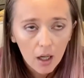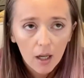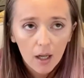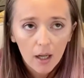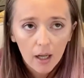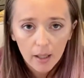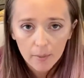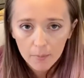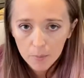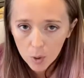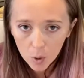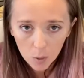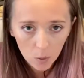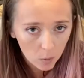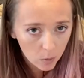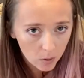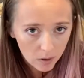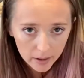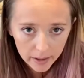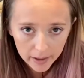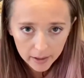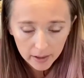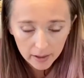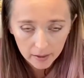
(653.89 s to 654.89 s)
I'm
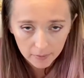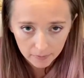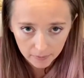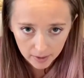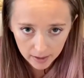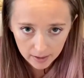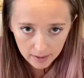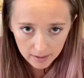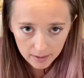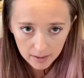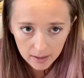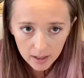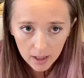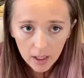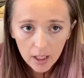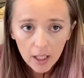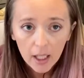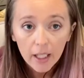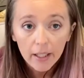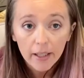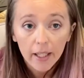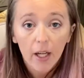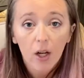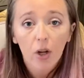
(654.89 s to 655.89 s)
totally convinced.
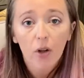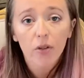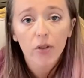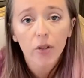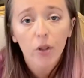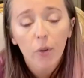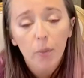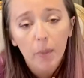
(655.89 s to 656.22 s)
They also,